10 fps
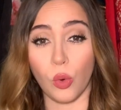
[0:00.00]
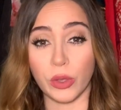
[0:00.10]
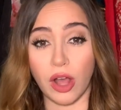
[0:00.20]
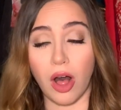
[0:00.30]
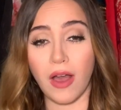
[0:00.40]

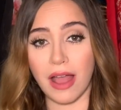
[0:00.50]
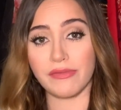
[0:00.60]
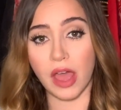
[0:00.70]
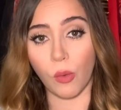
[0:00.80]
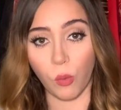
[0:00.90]
We all
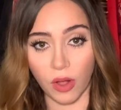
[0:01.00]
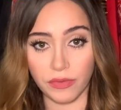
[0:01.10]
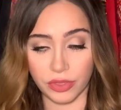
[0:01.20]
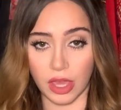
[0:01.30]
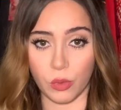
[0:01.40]
have that
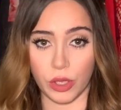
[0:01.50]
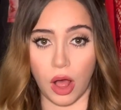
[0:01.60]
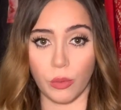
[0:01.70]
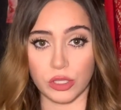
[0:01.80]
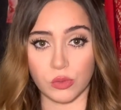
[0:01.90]
one thing we
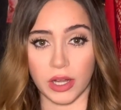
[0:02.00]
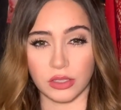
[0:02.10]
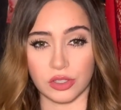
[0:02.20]
always wanted